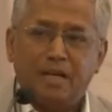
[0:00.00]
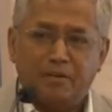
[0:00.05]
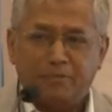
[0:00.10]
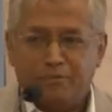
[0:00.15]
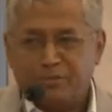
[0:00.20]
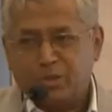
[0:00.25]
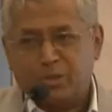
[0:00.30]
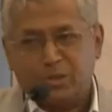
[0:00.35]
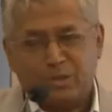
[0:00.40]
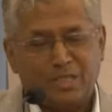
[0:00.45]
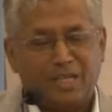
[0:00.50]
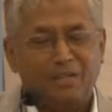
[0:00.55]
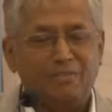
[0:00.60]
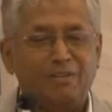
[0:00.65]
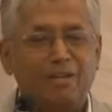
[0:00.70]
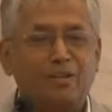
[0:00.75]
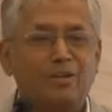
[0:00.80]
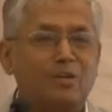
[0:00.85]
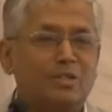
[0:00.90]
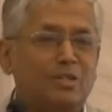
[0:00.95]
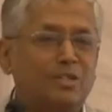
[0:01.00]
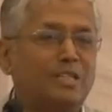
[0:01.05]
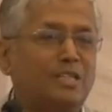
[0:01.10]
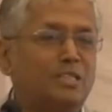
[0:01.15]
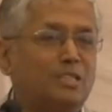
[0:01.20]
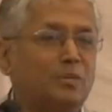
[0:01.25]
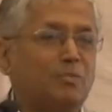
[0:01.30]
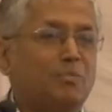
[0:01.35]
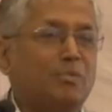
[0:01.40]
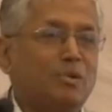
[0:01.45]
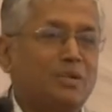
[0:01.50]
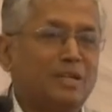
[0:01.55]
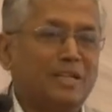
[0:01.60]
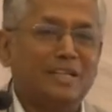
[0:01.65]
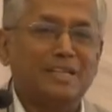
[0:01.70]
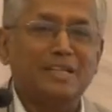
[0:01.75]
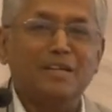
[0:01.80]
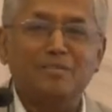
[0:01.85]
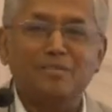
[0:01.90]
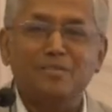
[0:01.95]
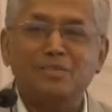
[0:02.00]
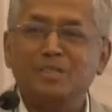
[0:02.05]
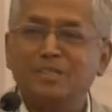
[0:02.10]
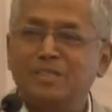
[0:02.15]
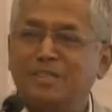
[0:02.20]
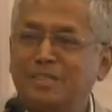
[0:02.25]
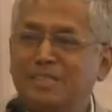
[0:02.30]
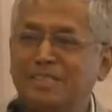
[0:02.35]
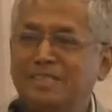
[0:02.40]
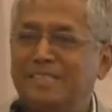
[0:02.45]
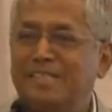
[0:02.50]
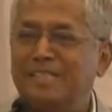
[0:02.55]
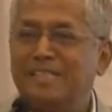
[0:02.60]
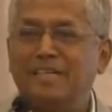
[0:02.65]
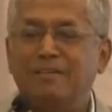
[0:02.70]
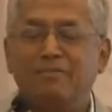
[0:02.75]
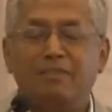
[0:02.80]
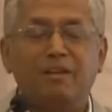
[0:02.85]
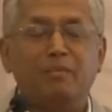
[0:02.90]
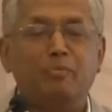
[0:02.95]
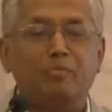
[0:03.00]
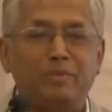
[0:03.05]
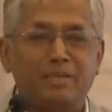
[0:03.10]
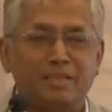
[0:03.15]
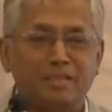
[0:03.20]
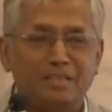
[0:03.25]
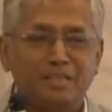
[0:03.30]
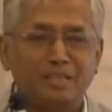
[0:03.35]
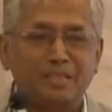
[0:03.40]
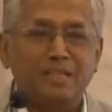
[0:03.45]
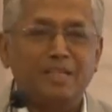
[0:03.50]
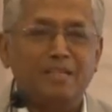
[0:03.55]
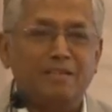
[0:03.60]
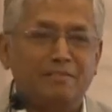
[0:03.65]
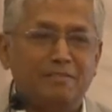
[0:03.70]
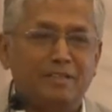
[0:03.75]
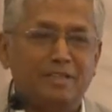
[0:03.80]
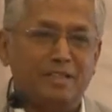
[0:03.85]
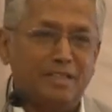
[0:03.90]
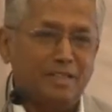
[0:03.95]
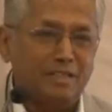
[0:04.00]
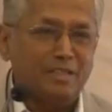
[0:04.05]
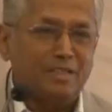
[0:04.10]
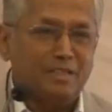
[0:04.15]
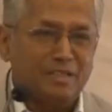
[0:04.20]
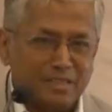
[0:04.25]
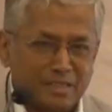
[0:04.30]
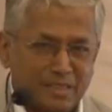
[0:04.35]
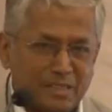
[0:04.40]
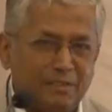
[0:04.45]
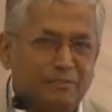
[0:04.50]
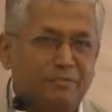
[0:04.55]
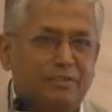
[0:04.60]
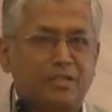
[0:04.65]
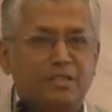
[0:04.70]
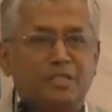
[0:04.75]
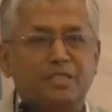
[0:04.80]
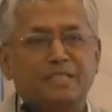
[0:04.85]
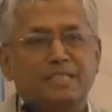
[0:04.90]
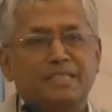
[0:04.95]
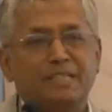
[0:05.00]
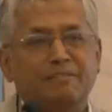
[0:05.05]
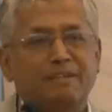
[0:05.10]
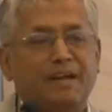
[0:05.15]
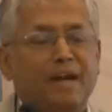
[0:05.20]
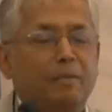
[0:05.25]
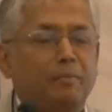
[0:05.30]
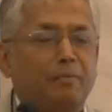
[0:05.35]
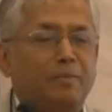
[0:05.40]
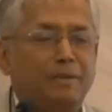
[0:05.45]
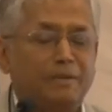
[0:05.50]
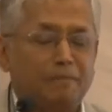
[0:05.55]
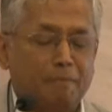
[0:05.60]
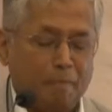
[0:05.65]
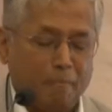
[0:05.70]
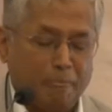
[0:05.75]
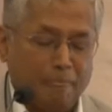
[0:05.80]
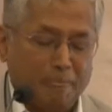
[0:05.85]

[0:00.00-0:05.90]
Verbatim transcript: of course, I will not touch upon any of the recent developments wherein different things have happened.